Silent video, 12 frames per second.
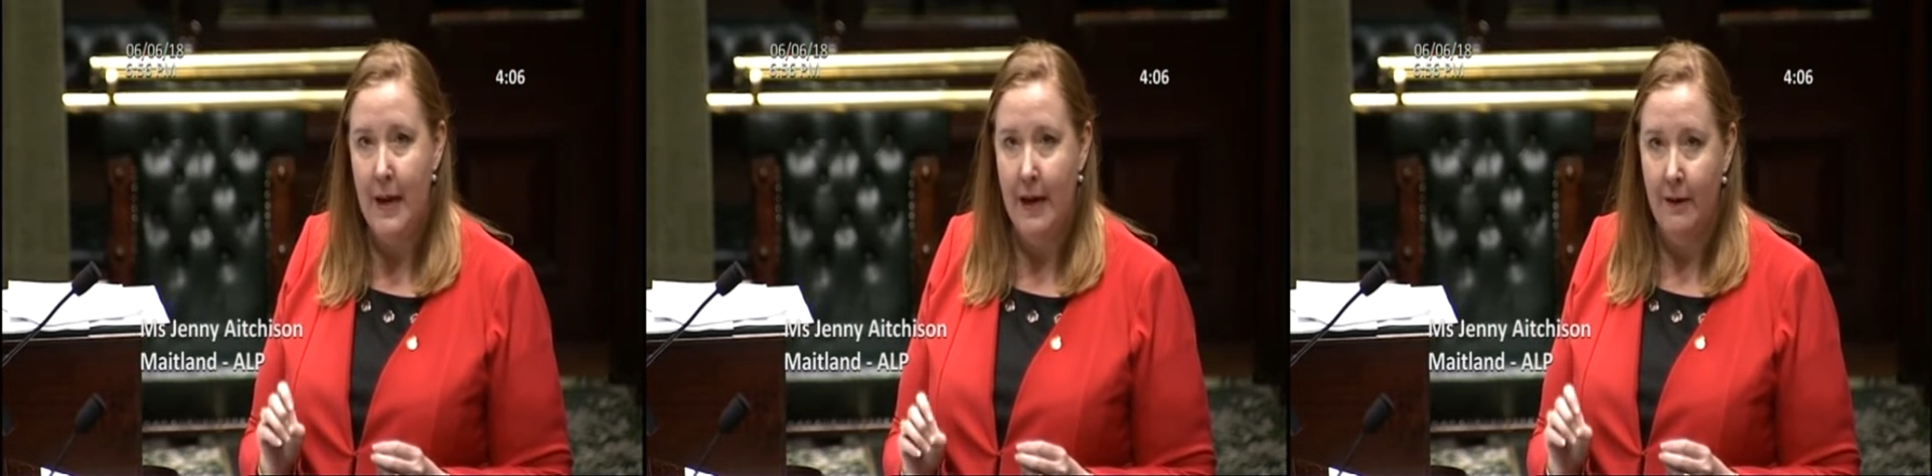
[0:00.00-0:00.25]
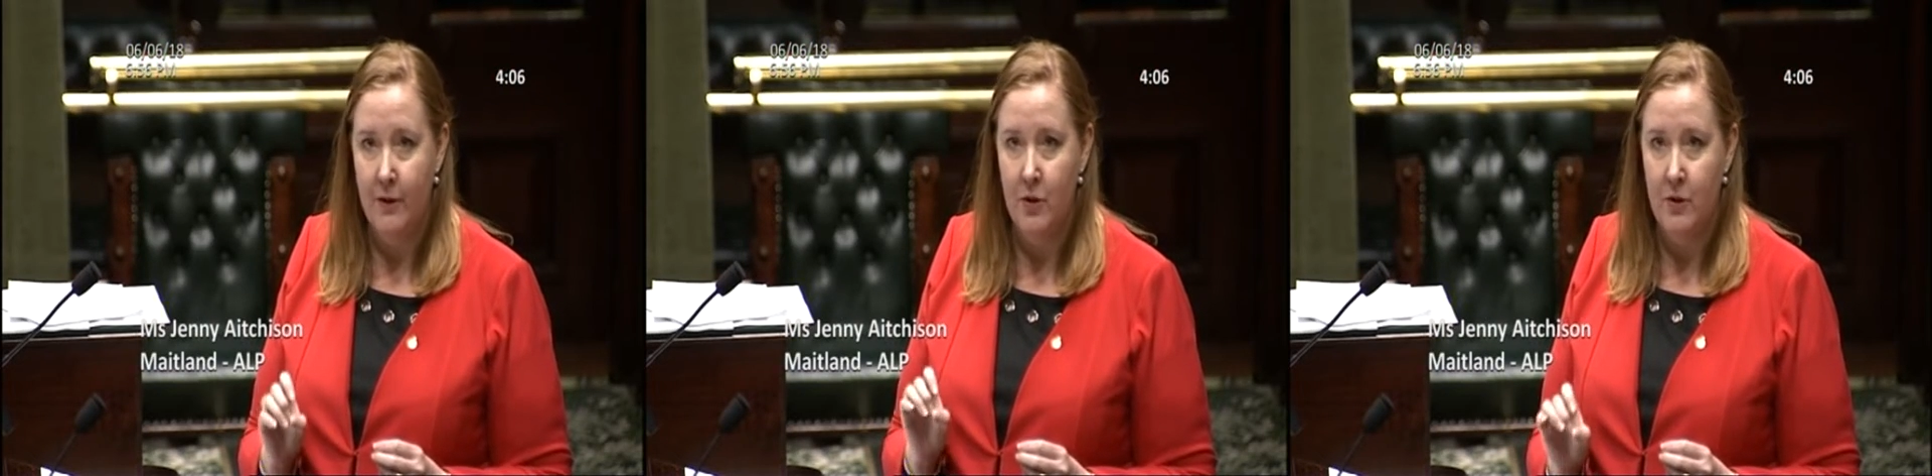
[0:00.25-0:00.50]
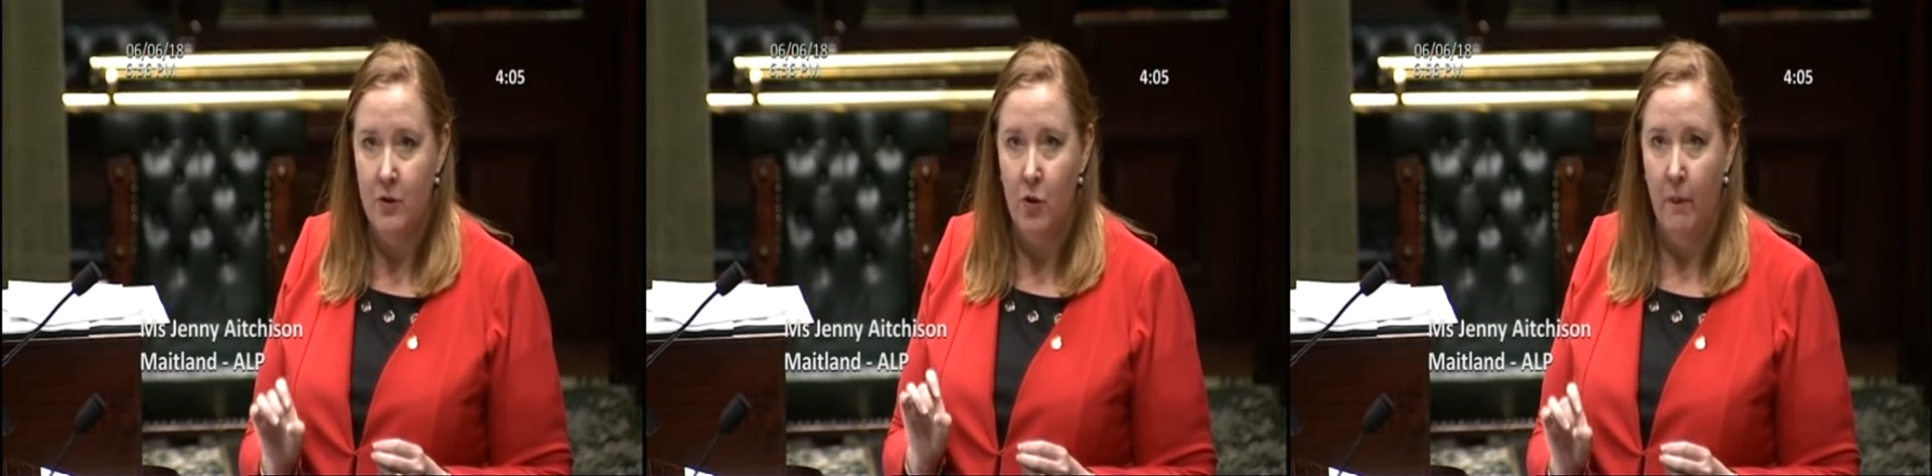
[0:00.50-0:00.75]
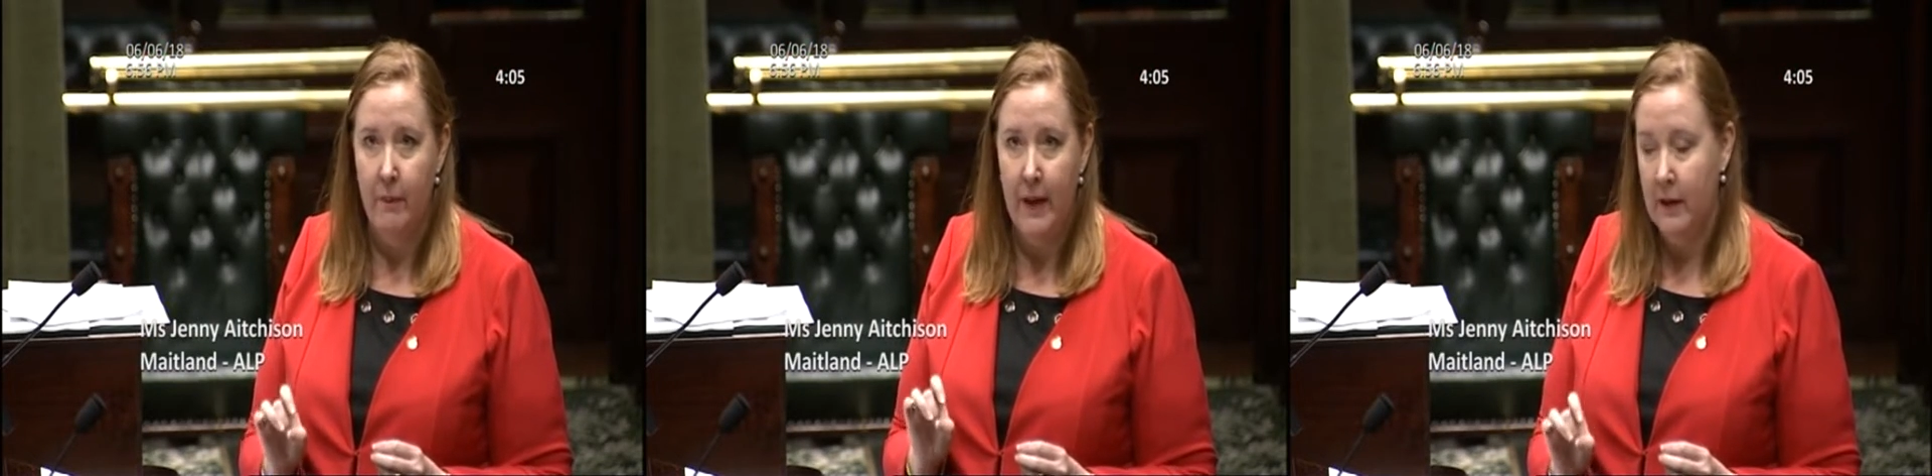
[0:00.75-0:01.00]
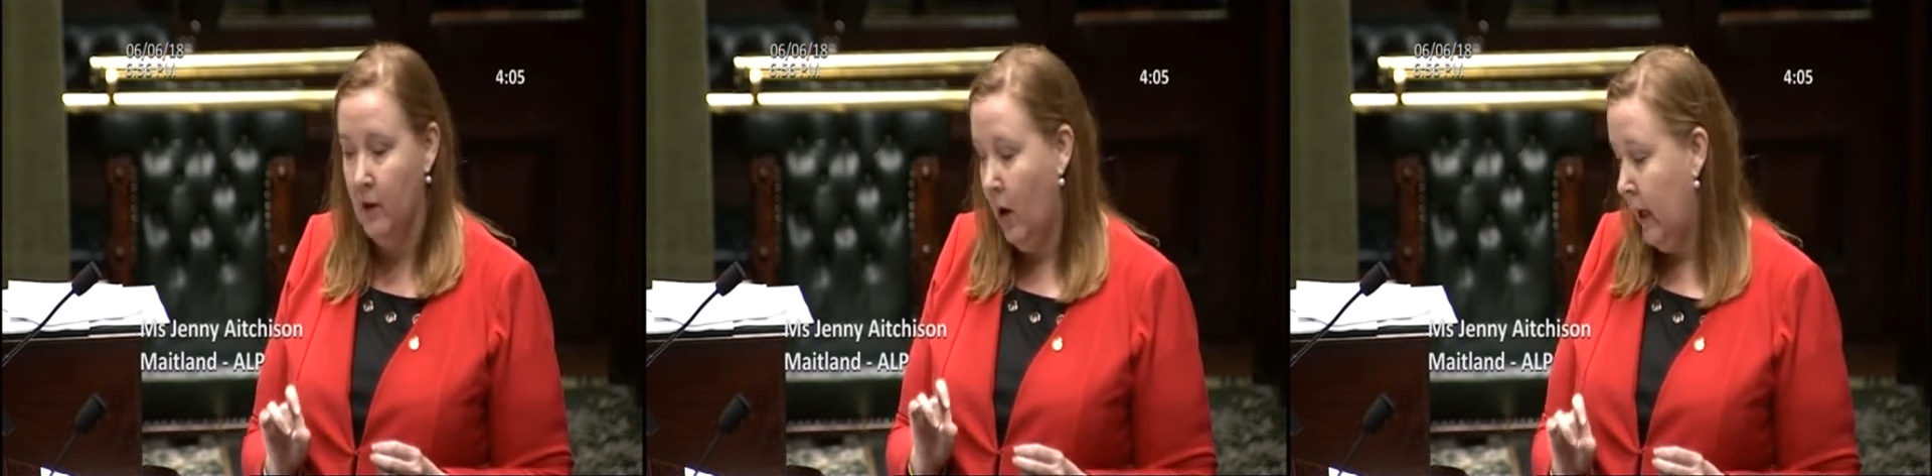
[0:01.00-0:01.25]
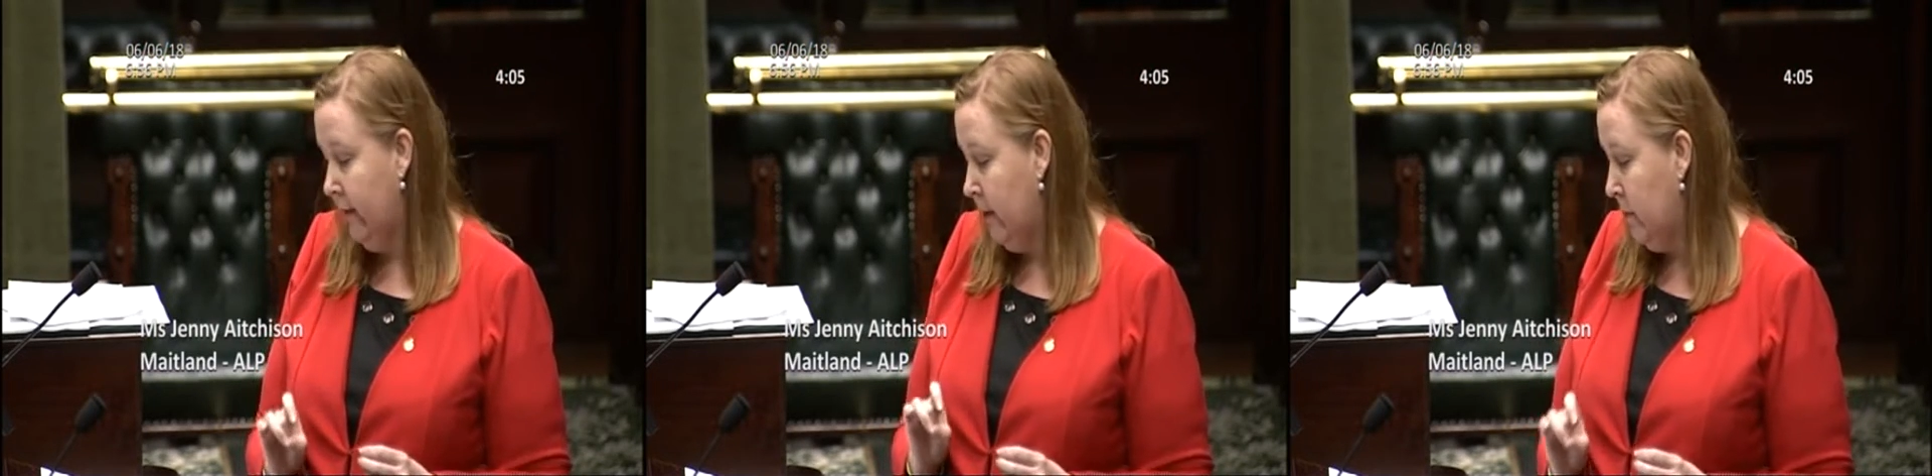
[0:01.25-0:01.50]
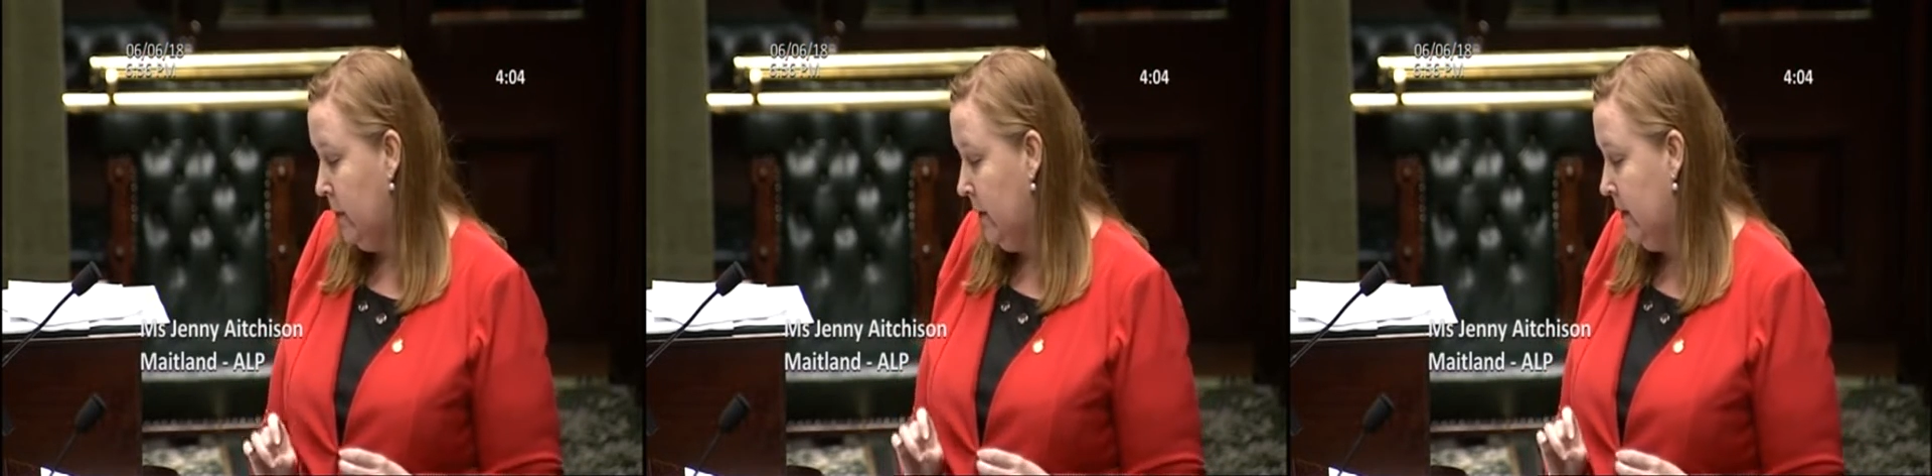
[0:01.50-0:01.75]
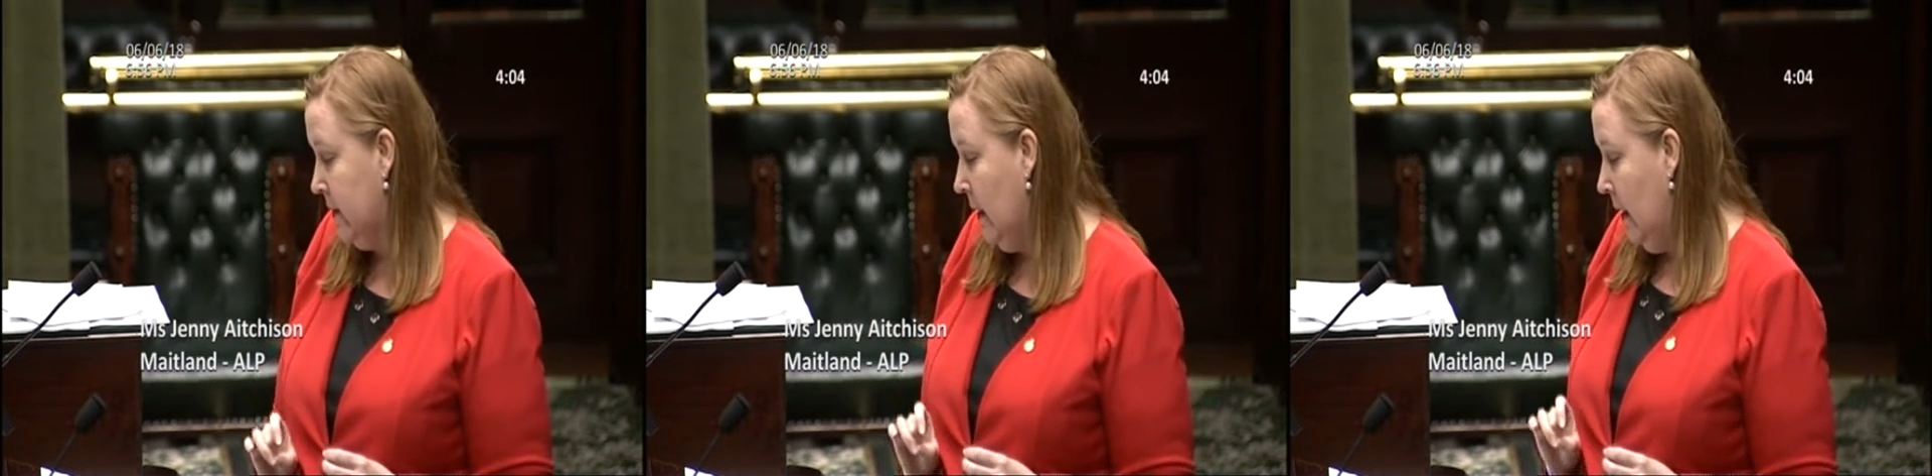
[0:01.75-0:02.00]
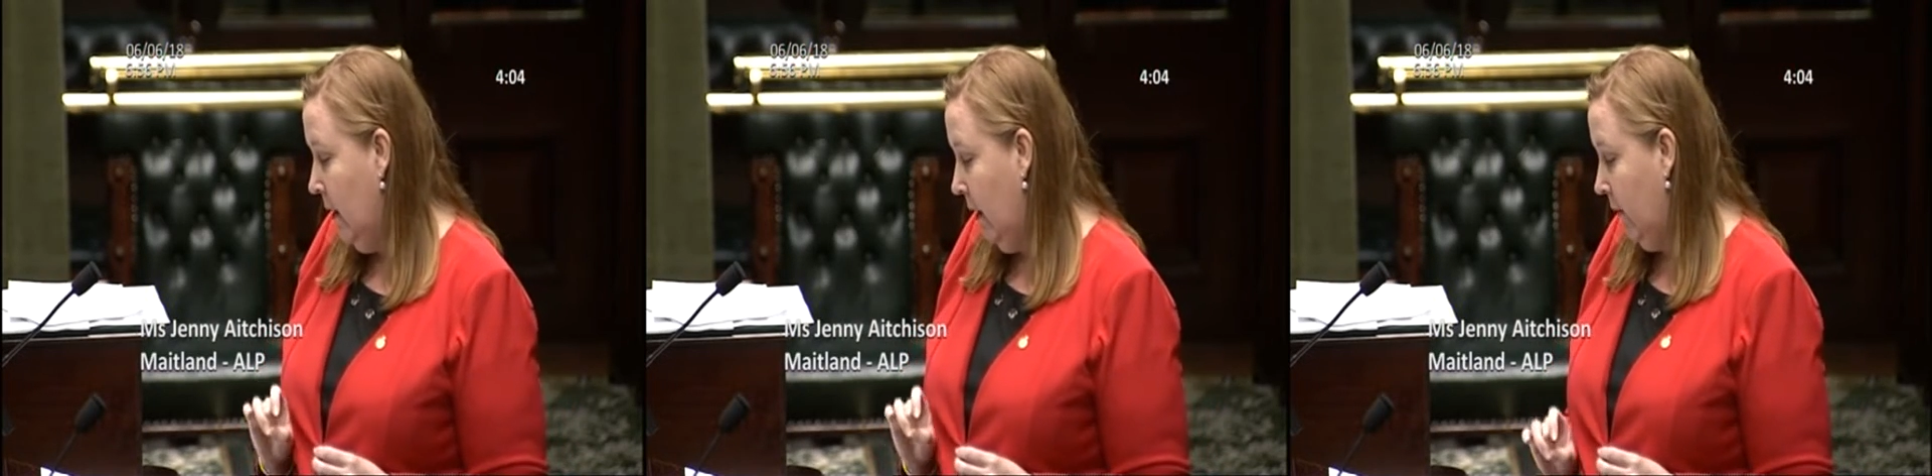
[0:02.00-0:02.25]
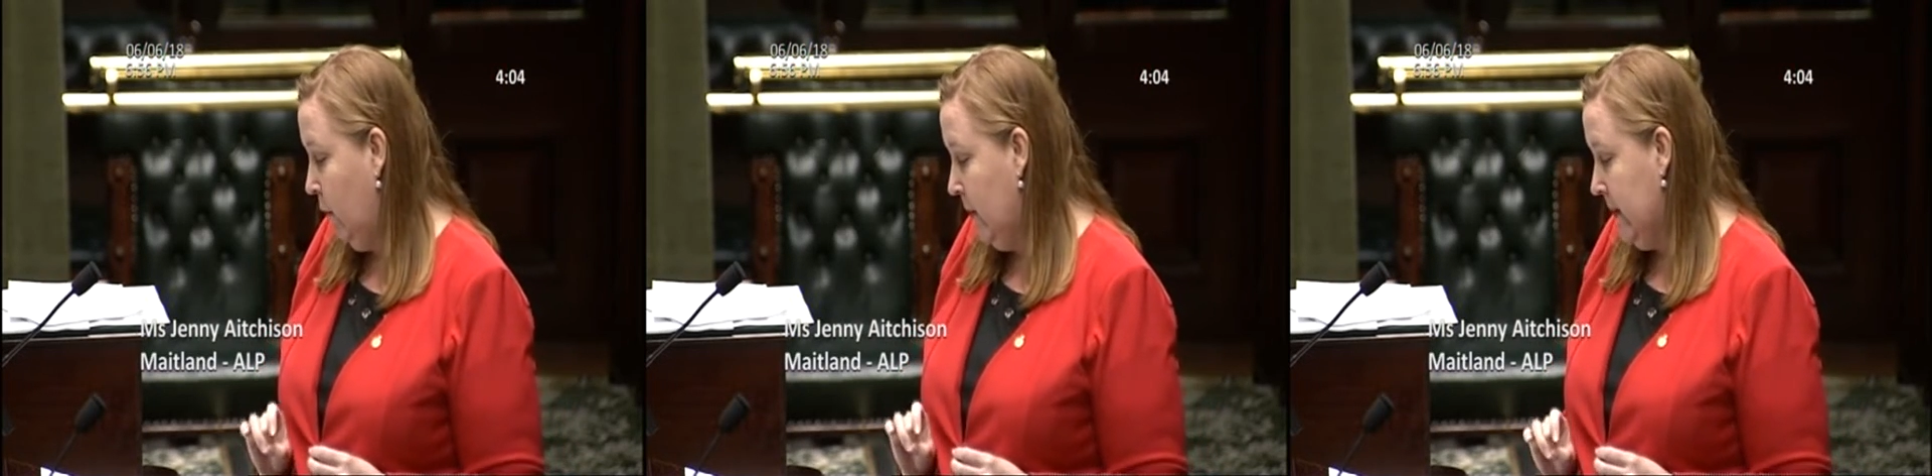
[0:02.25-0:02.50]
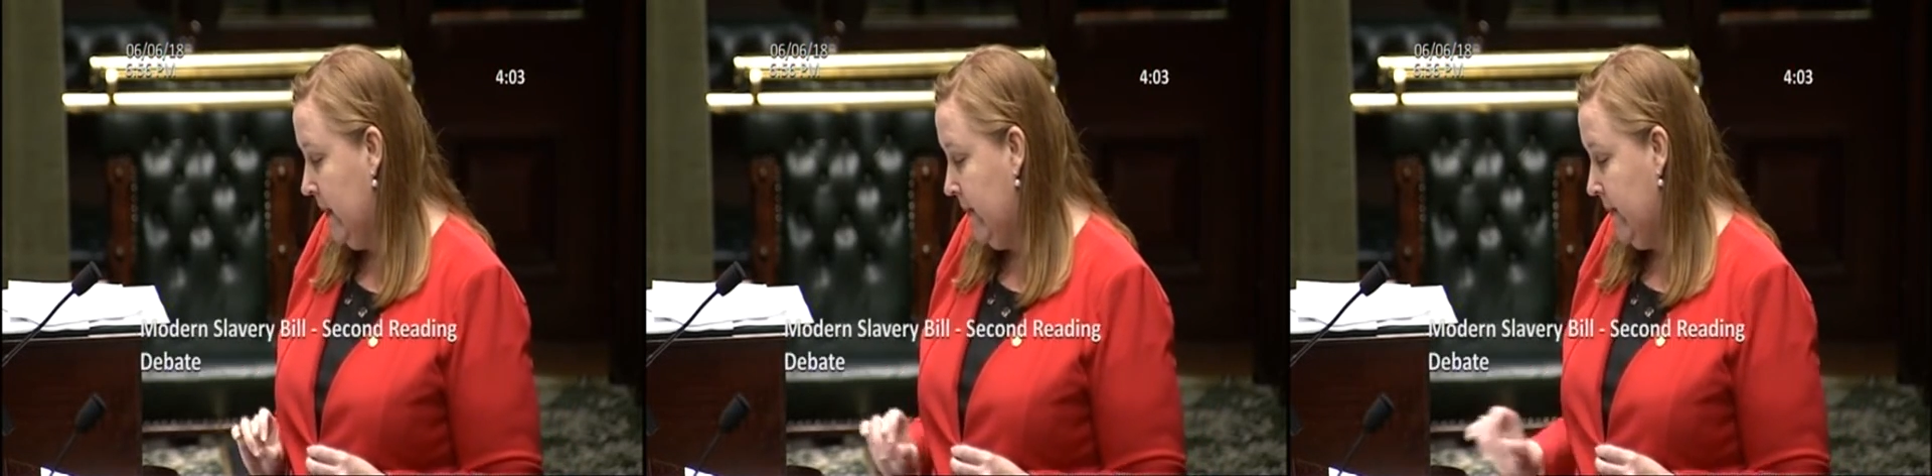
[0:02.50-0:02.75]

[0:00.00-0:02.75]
power to stop that kind of abuse of women.